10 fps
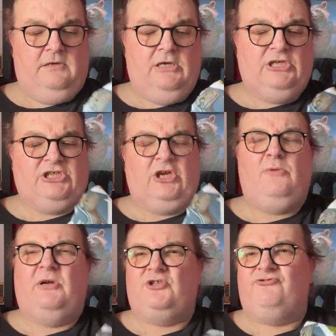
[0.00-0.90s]
So
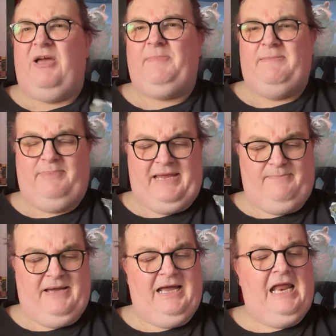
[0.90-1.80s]
much wrapping
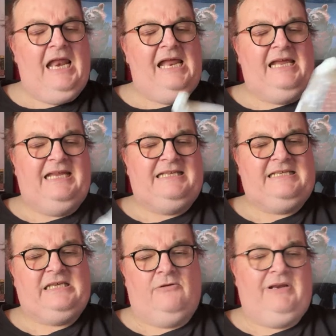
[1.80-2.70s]
paper. It's
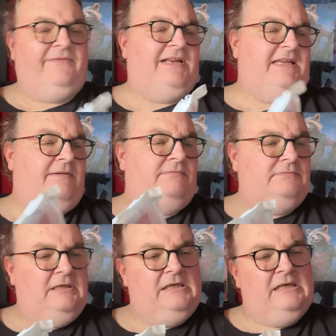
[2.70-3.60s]
so lovely.
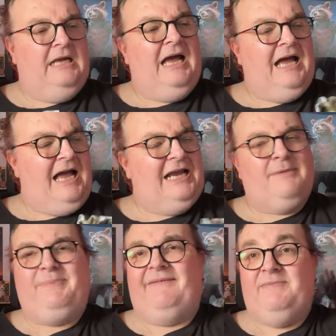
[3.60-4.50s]
I
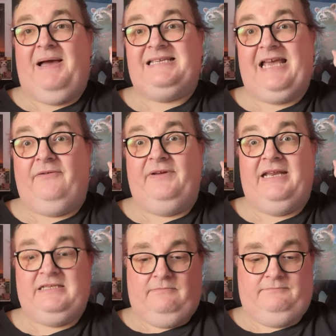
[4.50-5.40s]
can bury myself in
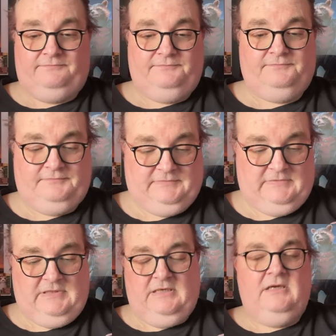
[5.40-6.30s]
it.
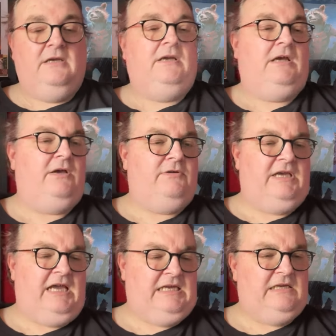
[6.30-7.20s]

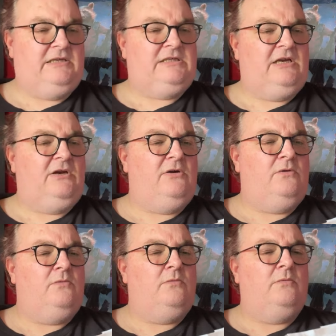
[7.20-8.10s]
Okay,
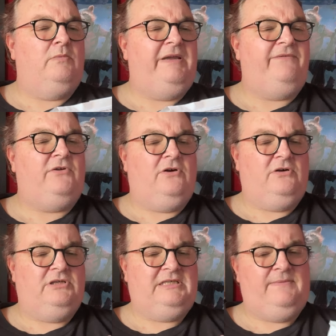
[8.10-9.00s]
so we've
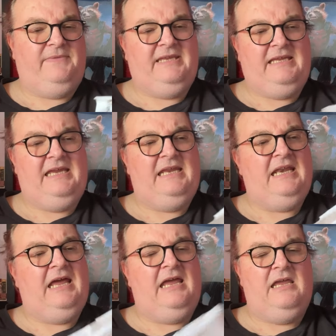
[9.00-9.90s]
got something in
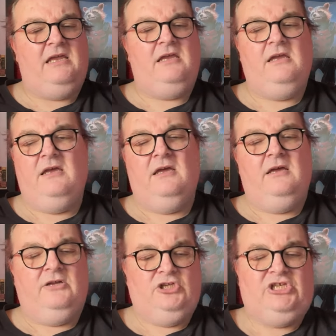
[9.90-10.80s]
a
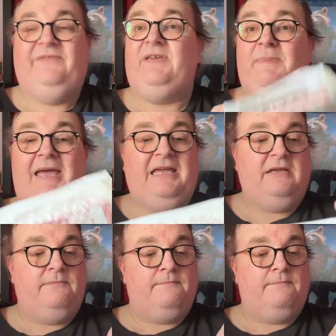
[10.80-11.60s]
jiffy bag.